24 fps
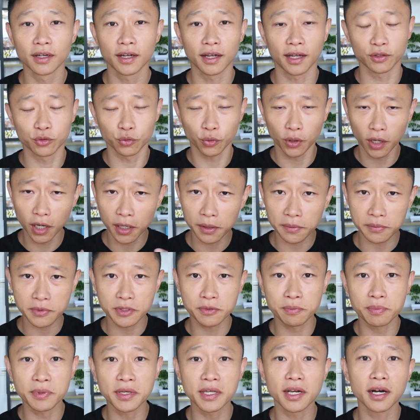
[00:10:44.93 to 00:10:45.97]
and to help
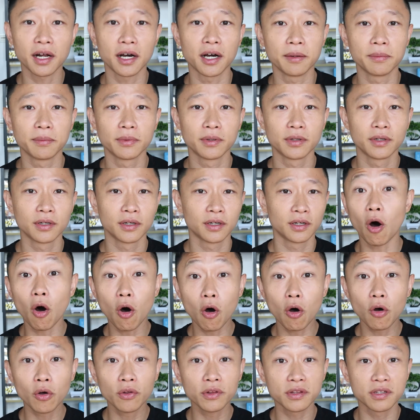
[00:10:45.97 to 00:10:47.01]
speed up
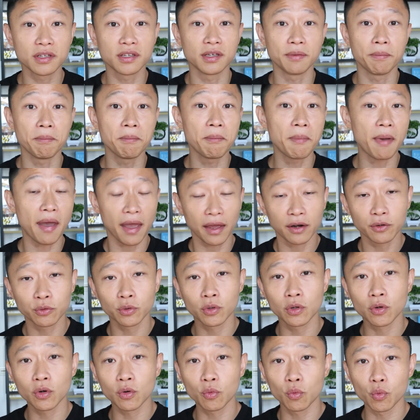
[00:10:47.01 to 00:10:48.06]
all the
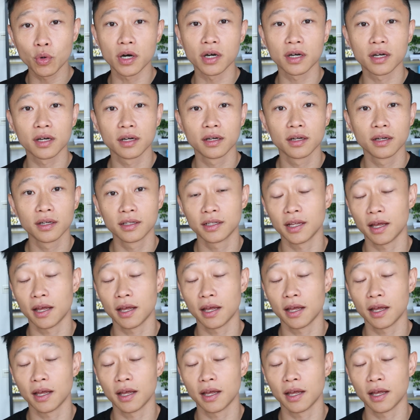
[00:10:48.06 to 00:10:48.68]
manual work